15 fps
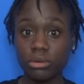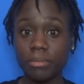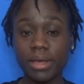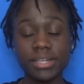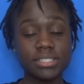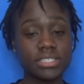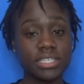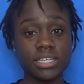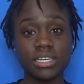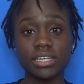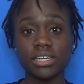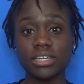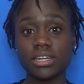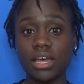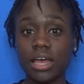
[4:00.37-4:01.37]
months
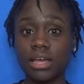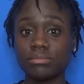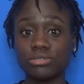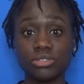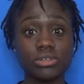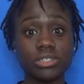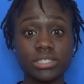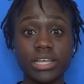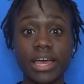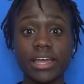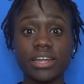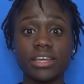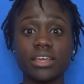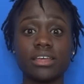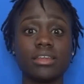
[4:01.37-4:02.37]
in, I'm so
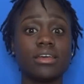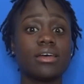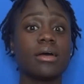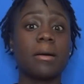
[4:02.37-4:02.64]
excited.